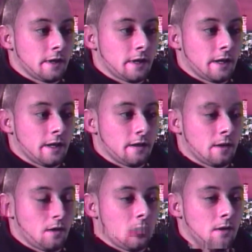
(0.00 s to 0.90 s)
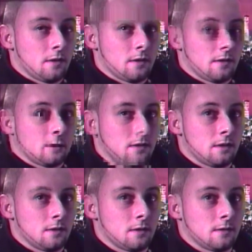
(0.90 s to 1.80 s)
No, I'm sorry. Say a full
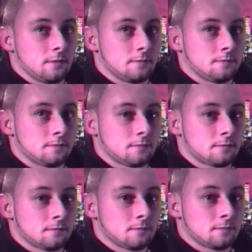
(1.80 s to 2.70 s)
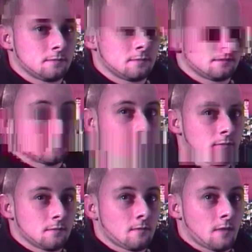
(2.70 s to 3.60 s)
sentence. I'm doing,
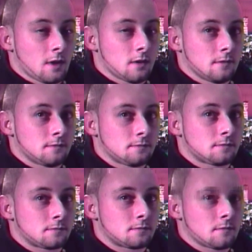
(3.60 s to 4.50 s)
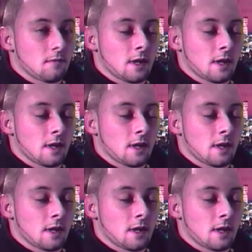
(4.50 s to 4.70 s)
as far as graffiti goes now.